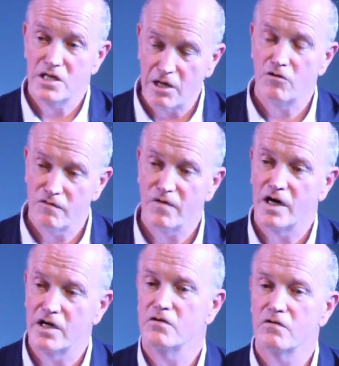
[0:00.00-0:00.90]

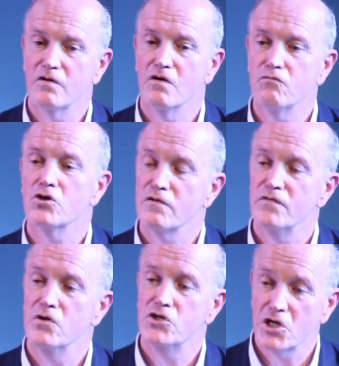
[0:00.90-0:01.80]
terrified of what the
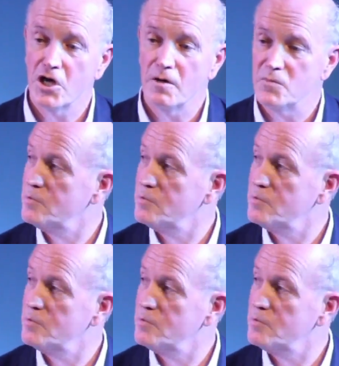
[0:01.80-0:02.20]
future comes,